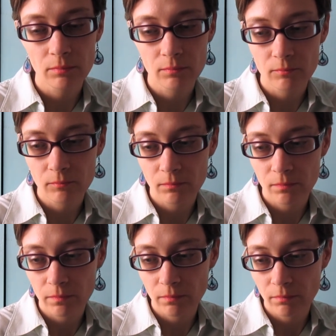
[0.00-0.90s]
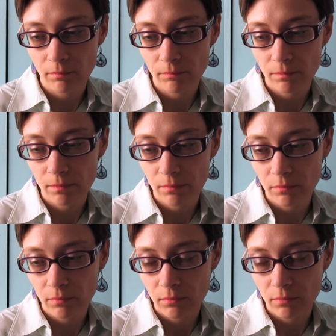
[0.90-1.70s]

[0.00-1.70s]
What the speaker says: No one is speaking in this clip.